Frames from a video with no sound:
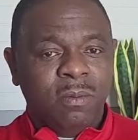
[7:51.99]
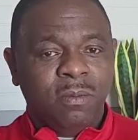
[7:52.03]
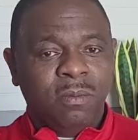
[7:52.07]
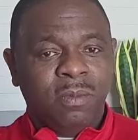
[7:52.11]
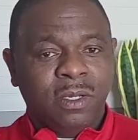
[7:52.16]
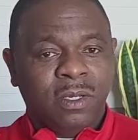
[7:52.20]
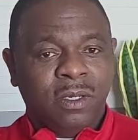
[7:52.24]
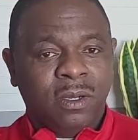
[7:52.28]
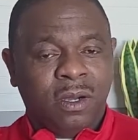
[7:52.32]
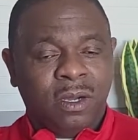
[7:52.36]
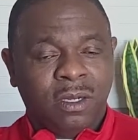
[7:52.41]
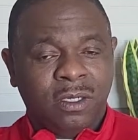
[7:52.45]

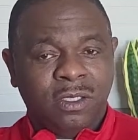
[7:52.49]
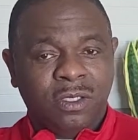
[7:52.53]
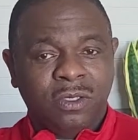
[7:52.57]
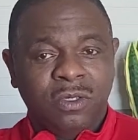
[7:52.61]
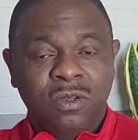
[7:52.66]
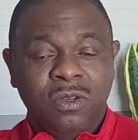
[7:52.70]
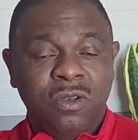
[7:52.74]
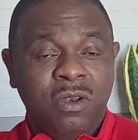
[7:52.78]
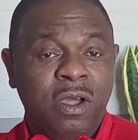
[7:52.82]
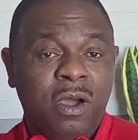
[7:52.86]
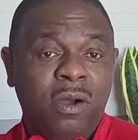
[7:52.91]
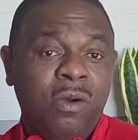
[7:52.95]
Because
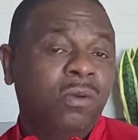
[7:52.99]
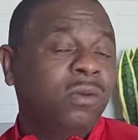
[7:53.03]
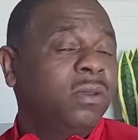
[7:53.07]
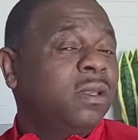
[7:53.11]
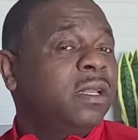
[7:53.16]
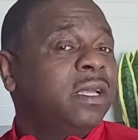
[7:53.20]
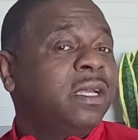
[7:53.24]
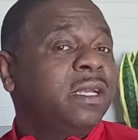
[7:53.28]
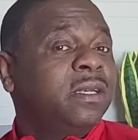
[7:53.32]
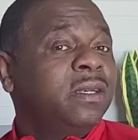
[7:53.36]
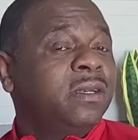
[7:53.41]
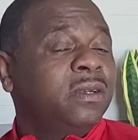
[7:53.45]
no
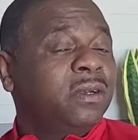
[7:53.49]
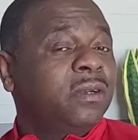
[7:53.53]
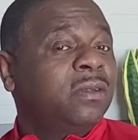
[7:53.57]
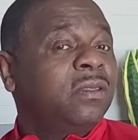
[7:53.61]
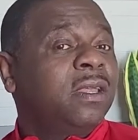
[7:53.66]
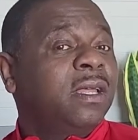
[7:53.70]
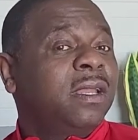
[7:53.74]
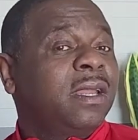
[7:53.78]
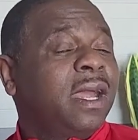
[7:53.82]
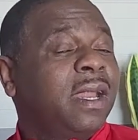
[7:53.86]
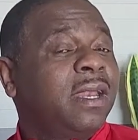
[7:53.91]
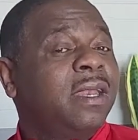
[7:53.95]
lender
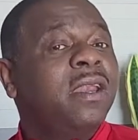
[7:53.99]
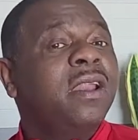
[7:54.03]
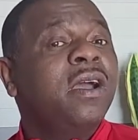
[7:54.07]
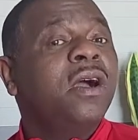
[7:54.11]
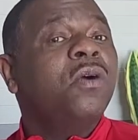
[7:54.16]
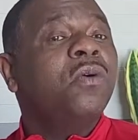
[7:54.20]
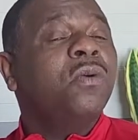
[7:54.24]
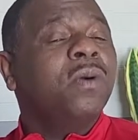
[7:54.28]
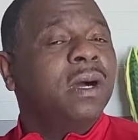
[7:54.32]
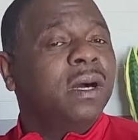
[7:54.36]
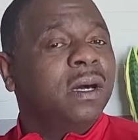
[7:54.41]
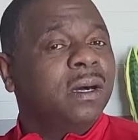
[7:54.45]
that I
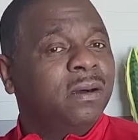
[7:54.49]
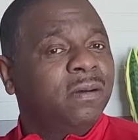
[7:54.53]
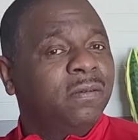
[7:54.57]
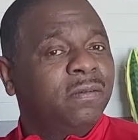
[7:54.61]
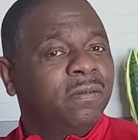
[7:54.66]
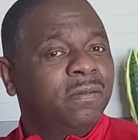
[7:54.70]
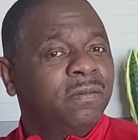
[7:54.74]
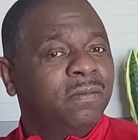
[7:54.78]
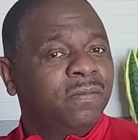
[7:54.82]
know of,